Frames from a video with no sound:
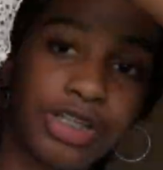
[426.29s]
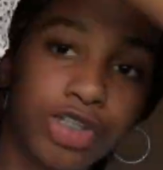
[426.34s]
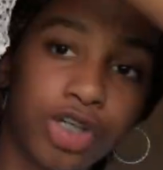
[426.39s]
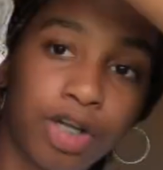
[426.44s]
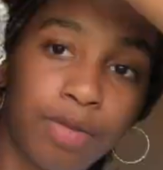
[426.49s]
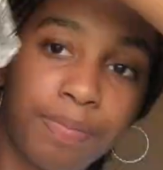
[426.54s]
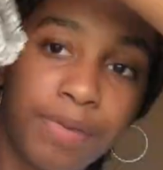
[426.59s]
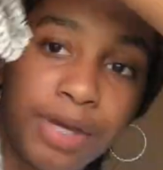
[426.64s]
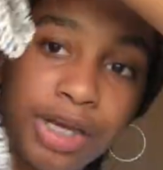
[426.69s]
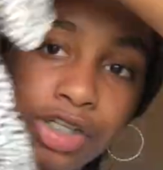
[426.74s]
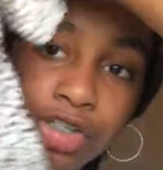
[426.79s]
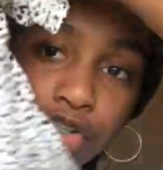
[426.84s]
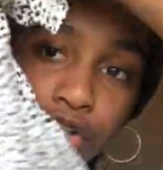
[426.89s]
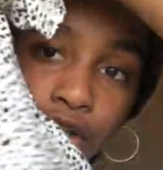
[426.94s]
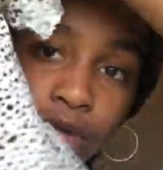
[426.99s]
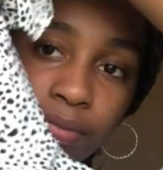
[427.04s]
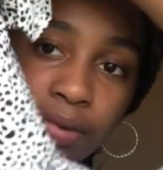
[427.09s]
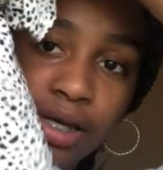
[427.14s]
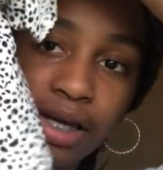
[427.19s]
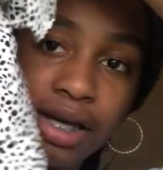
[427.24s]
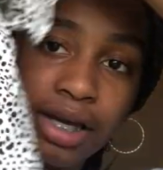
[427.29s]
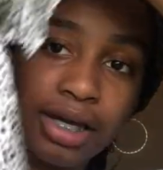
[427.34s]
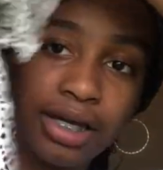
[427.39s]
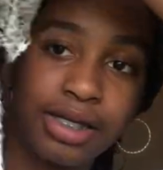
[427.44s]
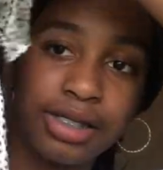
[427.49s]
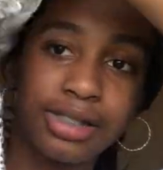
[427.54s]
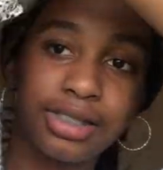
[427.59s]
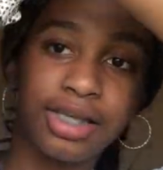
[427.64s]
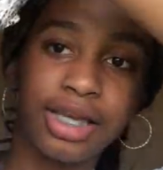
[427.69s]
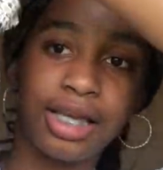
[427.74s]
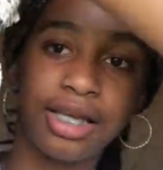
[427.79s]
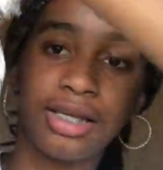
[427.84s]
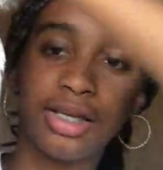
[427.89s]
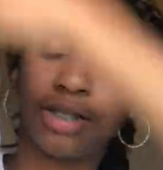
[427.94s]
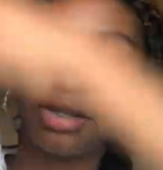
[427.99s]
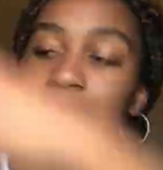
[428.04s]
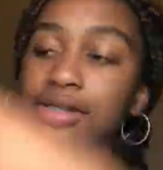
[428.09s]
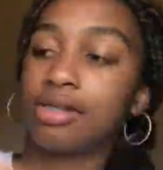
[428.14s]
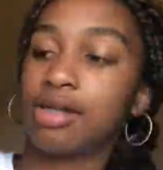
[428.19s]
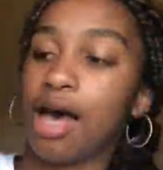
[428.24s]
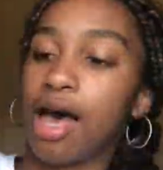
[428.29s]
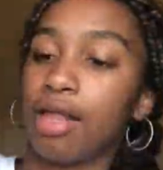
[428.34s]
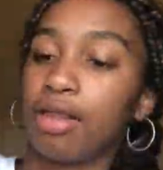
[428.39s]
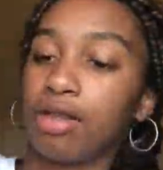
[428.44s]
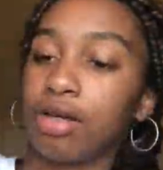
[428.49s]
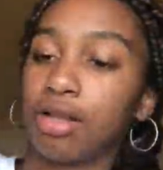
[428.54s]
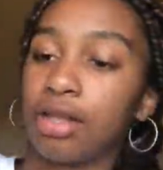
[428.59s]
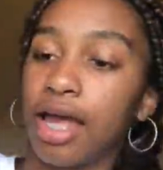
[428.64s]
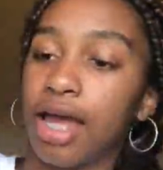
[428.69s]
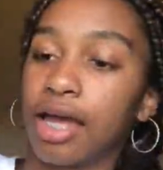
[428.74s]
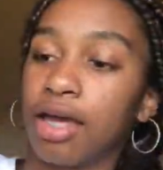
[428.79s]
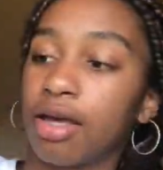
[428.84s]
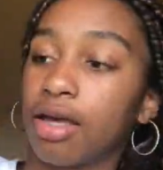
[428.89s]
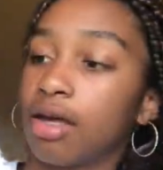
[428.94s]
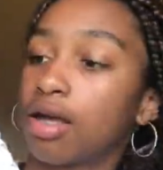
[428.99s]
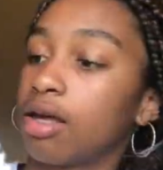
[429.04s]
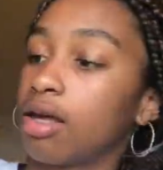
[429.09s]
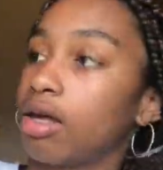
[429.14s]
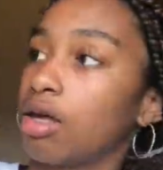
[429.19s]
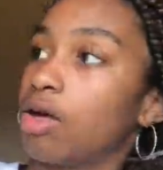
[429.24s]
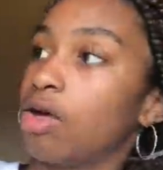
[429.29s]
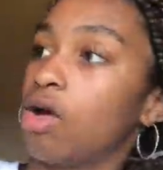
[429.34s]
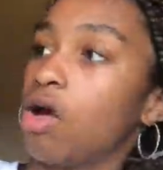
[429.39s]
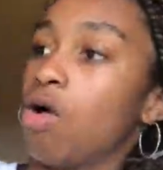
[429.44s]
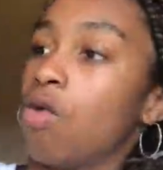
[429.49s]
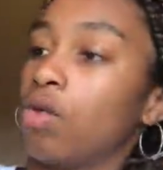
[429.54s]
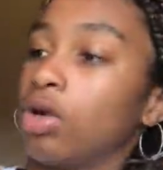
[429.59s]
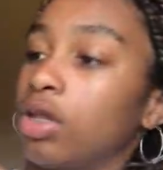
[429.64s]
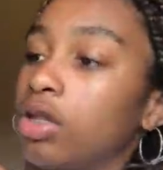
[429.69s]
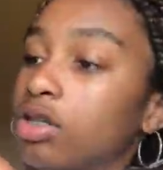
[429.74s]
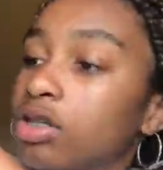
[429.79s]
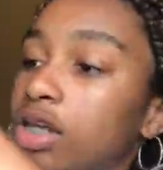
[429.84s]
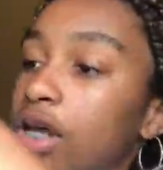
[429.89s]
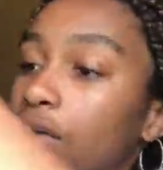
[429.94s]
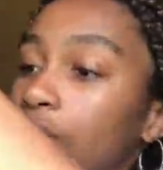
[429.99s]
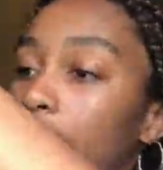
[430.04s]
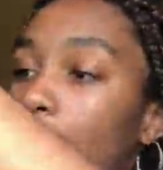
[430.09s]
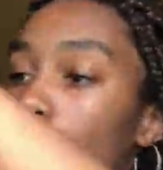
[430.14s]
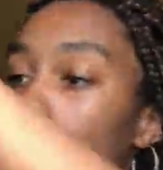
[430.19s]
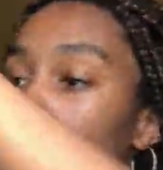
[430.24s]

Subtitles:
insert a picture because it does not look like what it looked like when I